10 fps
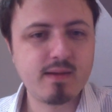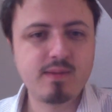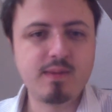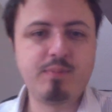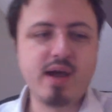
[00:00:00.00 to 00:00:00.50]

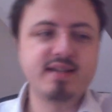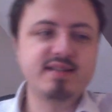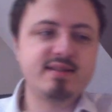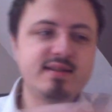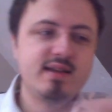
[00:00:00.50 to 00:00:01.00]
the
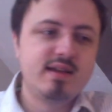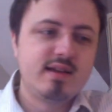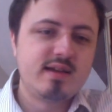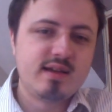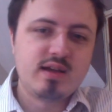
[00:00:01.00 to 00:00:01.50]
bikes
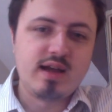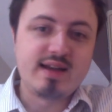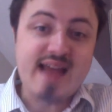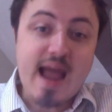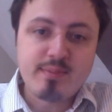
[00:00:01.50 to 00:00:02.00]

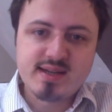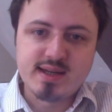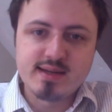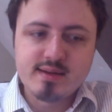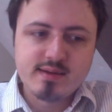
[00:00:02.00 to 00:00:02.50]

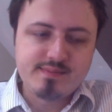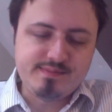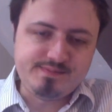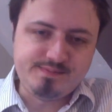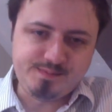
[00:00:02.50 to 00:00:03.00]
adapted,
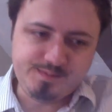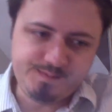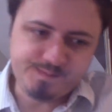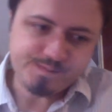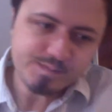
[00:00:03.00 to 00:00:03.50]

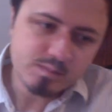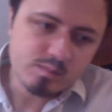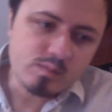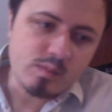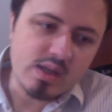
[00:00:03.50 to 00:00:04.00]

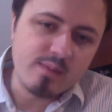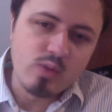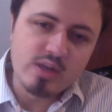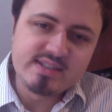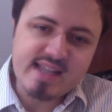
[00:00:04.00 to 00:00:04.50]
and
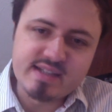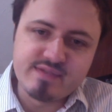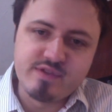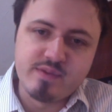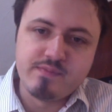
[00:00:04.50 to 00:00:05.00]
one set
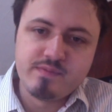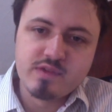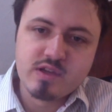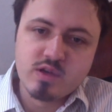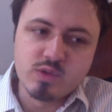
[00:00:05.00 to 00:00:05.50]
of them
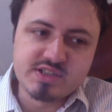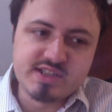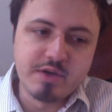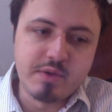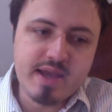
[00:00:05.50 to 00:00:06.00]
were
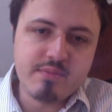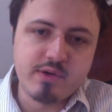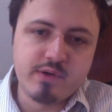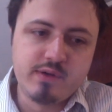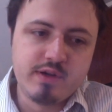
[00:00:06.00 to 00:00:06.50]
still
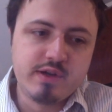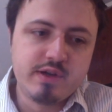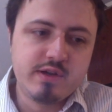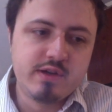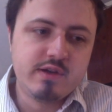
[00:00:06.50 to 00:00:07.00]
able
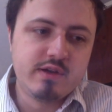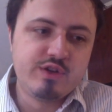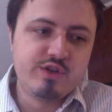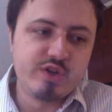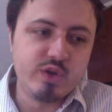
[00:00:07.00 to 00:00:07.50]

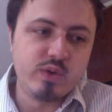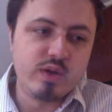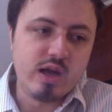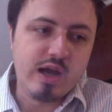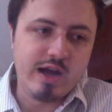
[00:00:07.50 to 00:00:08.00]
to
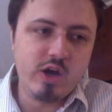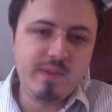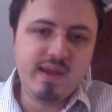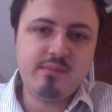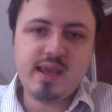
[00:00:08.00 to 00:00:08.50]

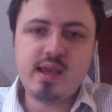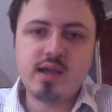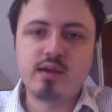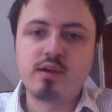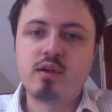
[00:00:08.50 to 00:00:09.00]
homing
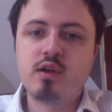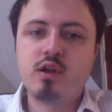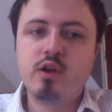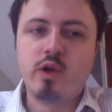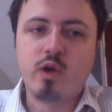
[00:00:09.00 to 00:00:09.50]
beacon
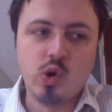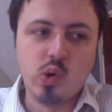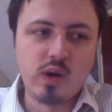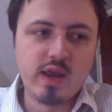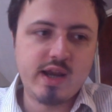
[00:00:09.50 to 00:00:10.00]

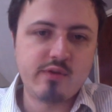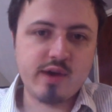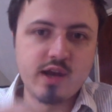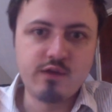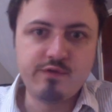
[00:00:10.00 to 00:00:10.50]
call in
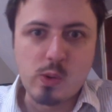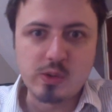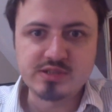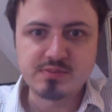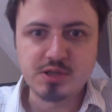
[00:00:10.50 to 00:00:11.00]

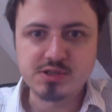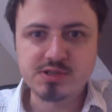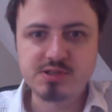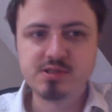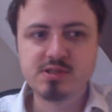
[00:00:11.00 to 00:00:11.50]

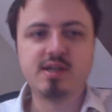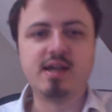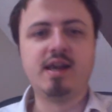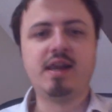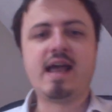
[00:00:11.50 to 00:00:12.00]
reinforcements.
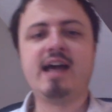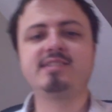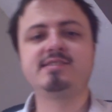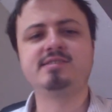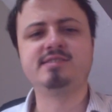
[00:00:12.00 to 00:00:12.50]
At
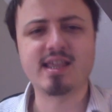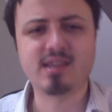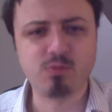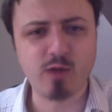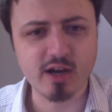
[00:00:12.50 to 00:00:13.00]
last,
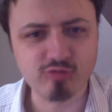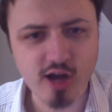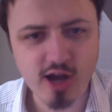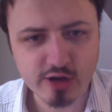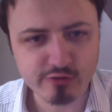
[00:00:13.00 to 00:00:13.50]
Deathwing
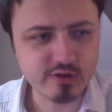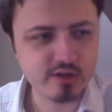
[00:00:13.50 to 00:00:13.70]
arrived.